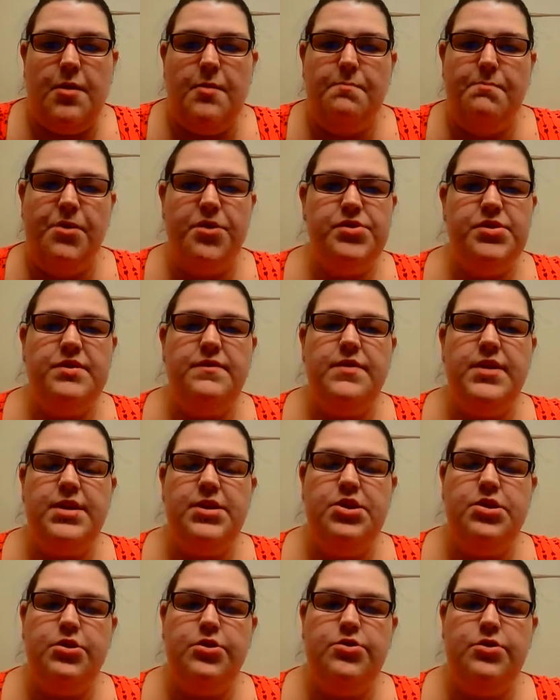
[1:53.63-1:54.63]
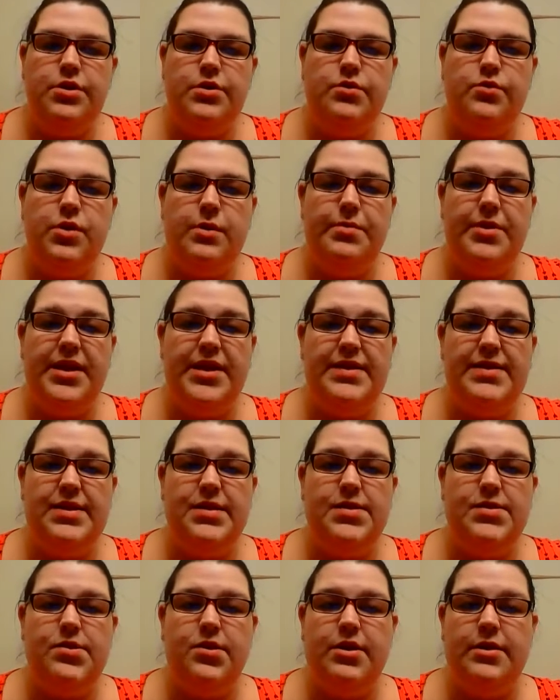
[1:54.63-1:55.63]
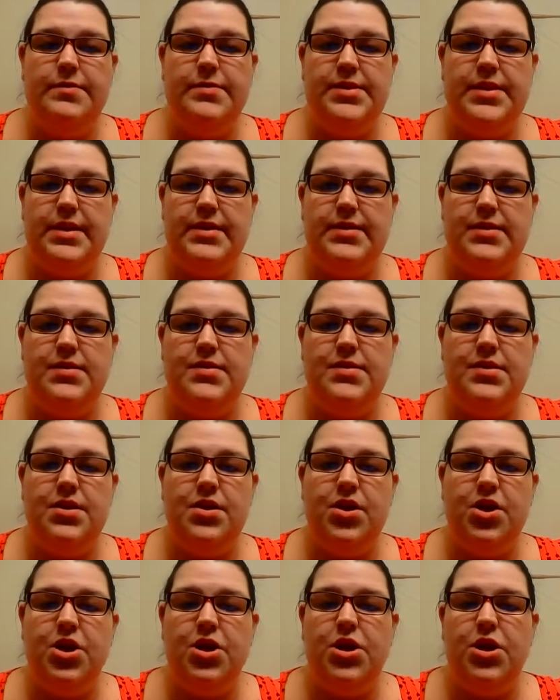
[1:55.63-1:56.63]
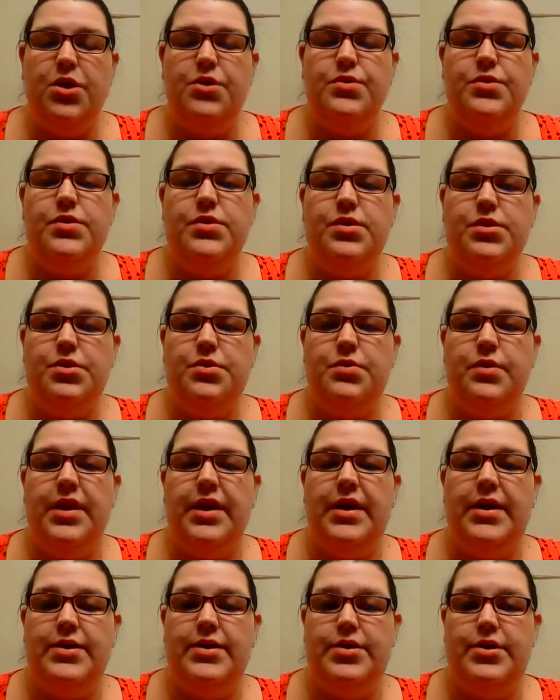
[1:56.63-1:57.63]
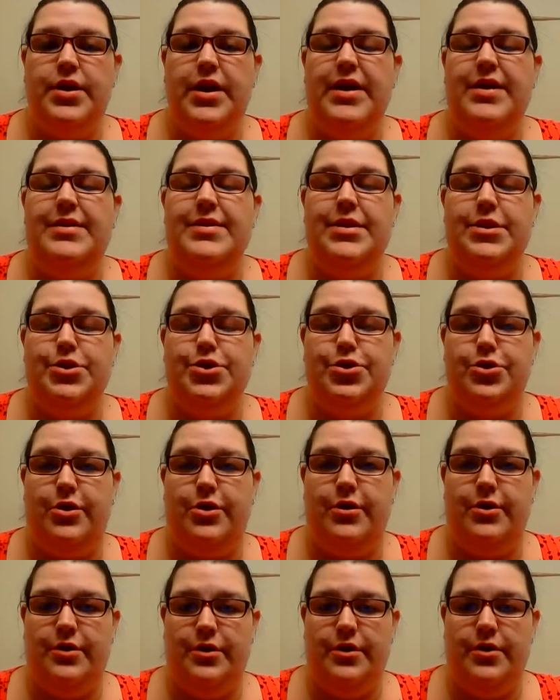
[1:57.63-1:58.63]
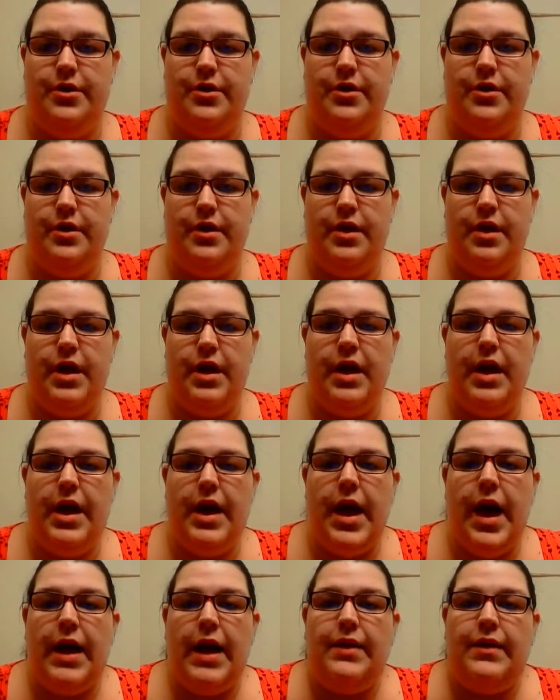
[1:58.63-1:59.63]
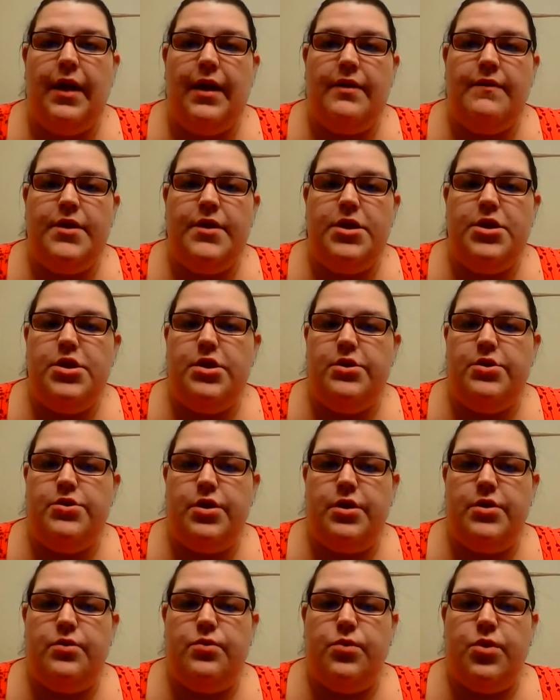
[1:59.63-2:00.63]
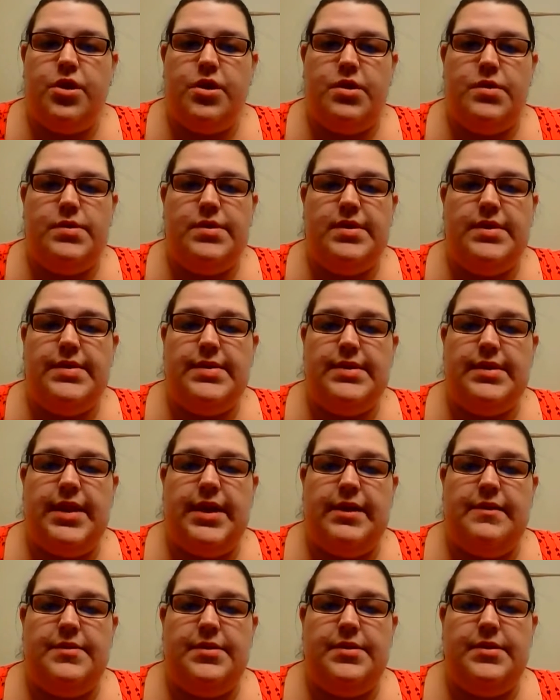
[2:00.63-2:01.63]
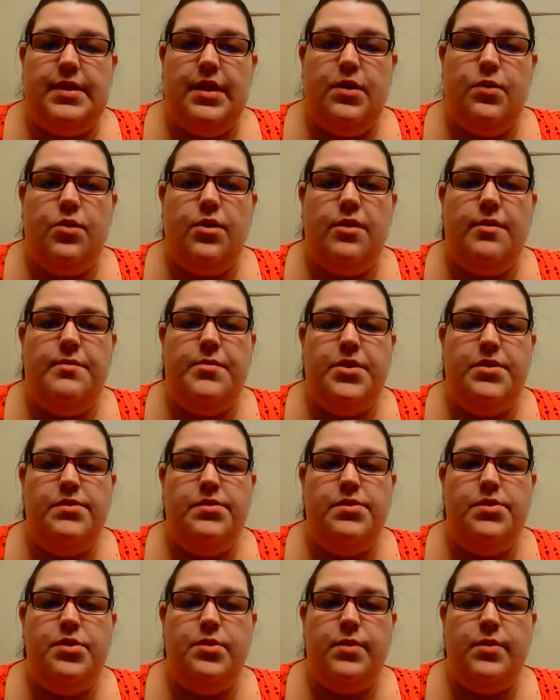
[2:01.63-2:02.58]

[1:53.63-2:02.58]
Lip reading: Most of these children were placed in circumstances close to indenture. A lot of the children were used as slaves and were abused